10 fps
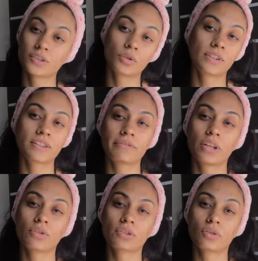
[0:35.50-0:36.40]
so this
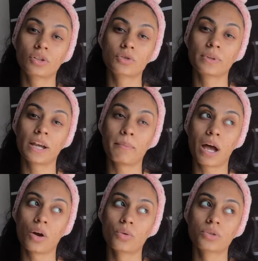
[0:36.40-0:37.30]
video is going to be
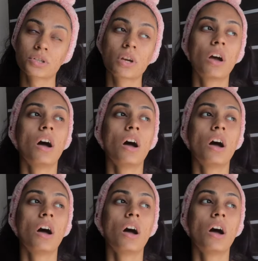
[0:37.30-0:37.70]
about